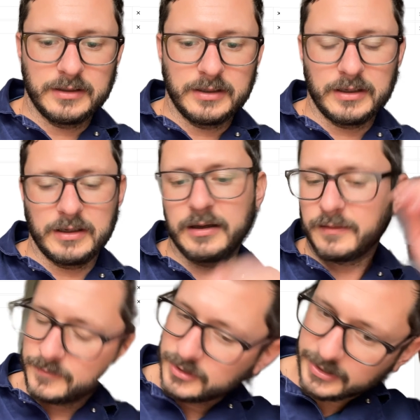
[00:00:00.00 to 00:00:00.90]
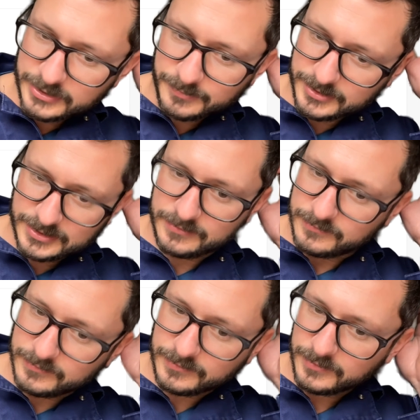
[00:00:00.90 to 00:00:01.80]
ChatGPT.
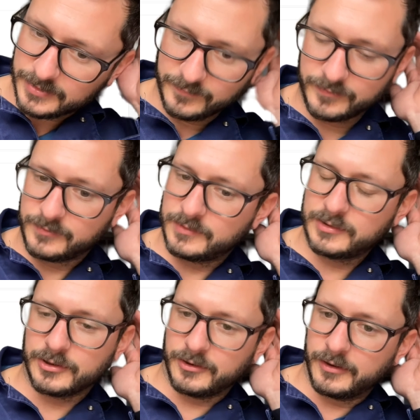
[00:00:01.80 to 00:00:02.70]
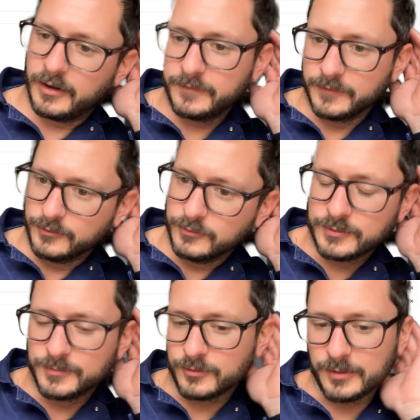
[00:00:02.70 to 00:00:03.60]
They've turned off new
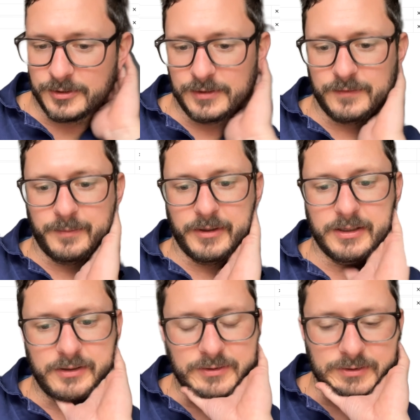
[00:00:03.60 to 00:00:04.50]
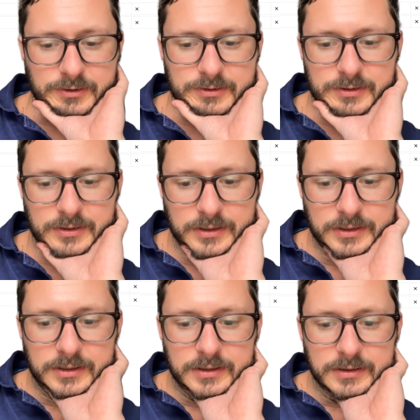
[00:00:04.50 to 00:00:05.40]
subscriptions for paid users.
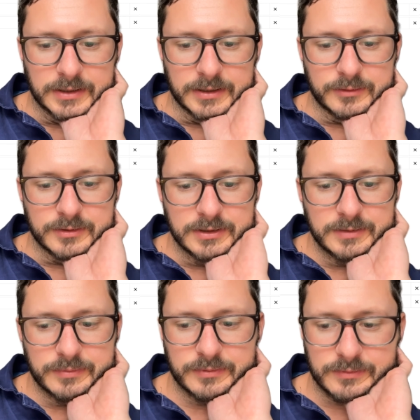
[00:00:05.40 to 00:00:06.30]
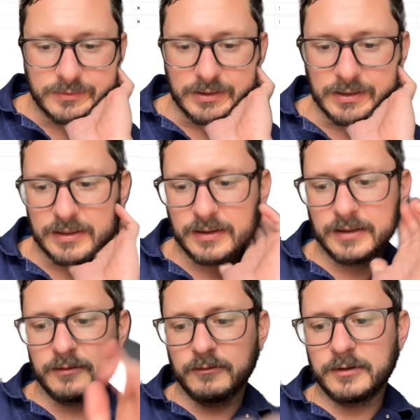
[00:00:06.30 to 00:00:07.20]
Language Leap, I like
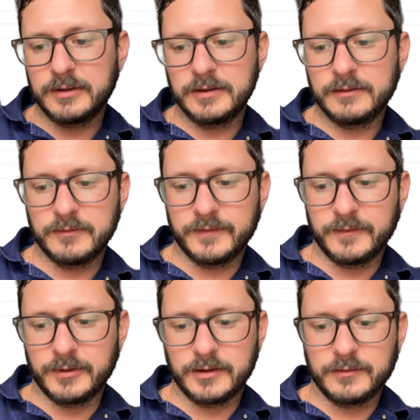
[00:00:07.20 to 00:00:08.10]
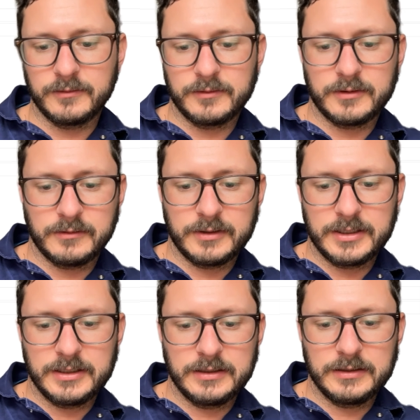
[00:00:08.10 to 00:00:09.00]
that one. We've went through it
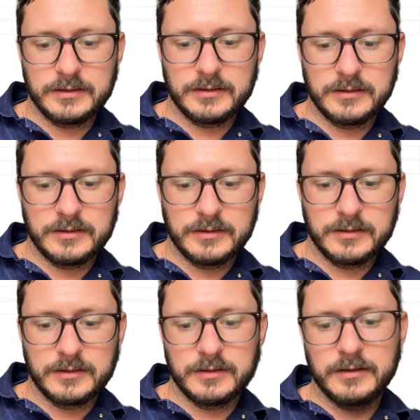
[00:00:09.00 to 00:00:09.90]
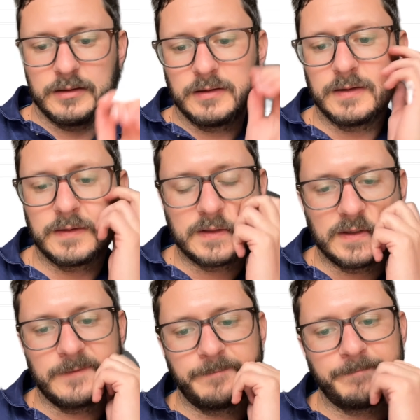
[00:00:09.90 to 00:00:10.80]
already. Let's
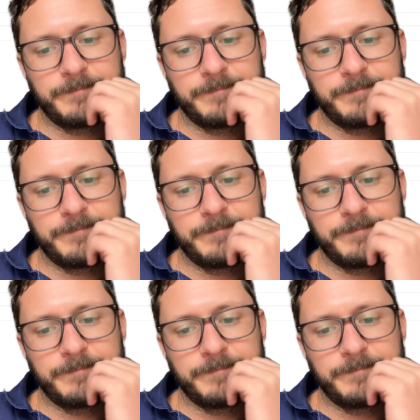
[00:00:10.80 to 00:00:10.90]
see.